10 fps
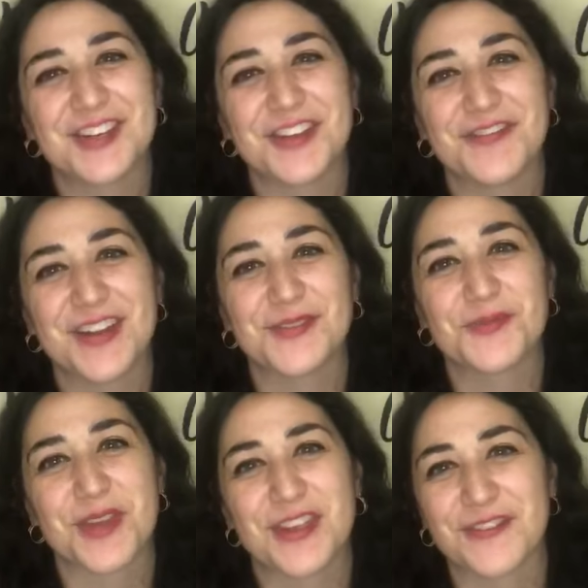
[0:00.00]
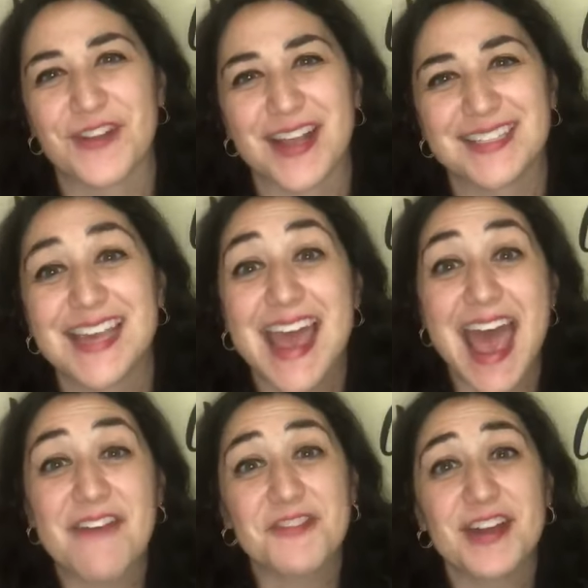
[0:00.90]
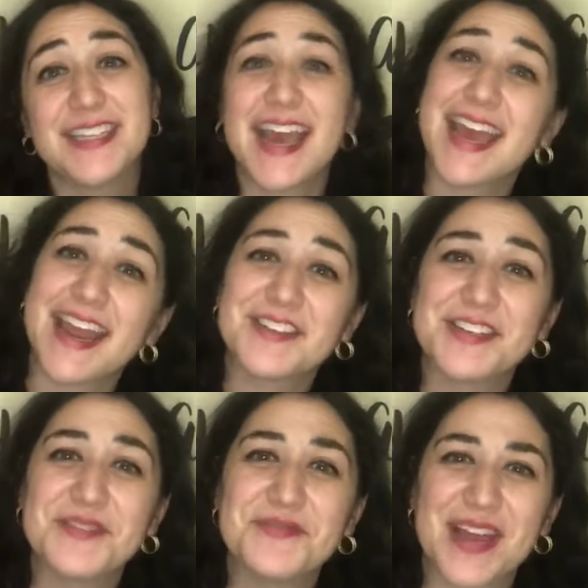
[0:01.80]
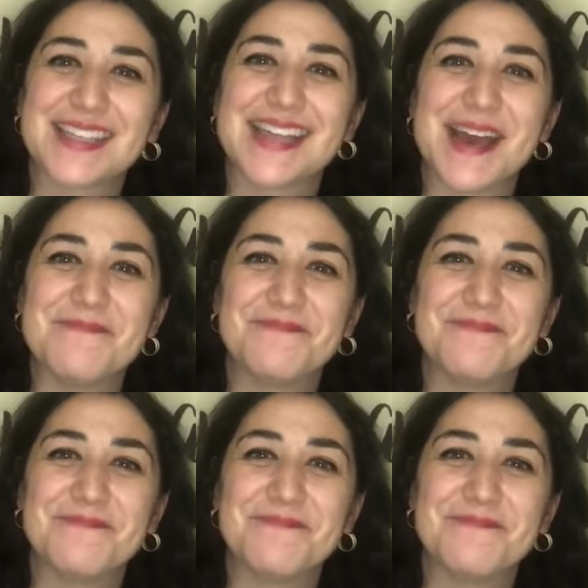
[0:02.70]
share the videos with your friends. Have a great day, and I'll see you next time.